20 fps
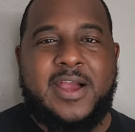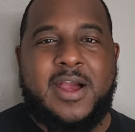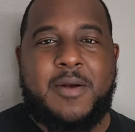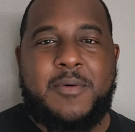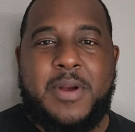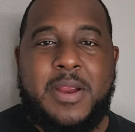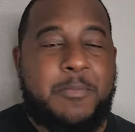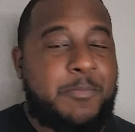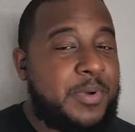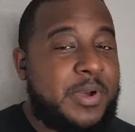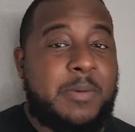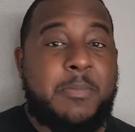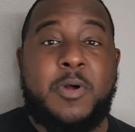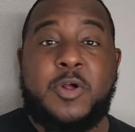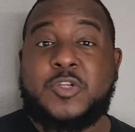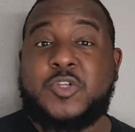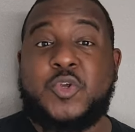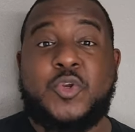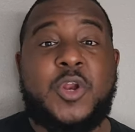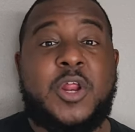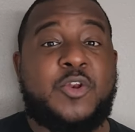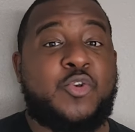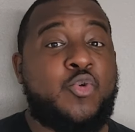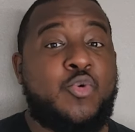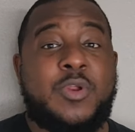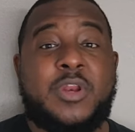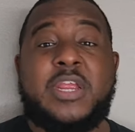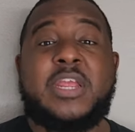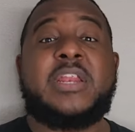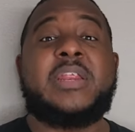All right? But I'm also not
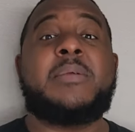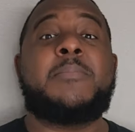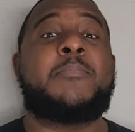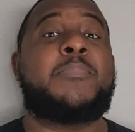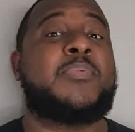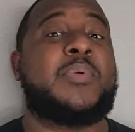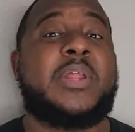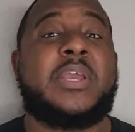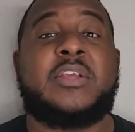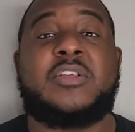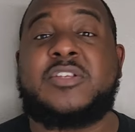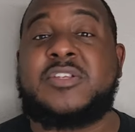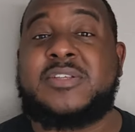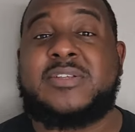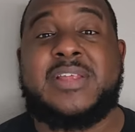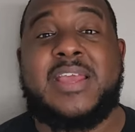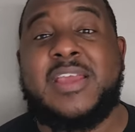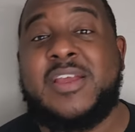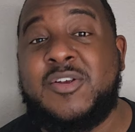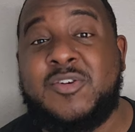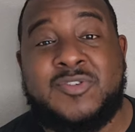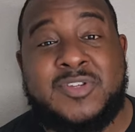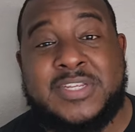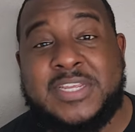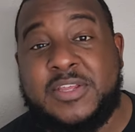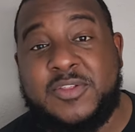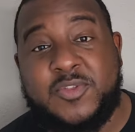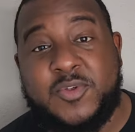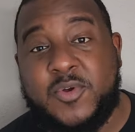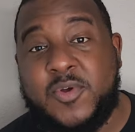doing any blank
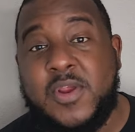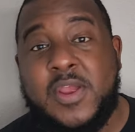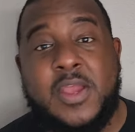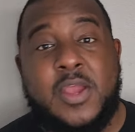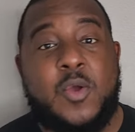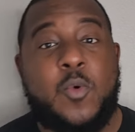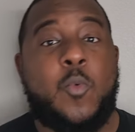stares either.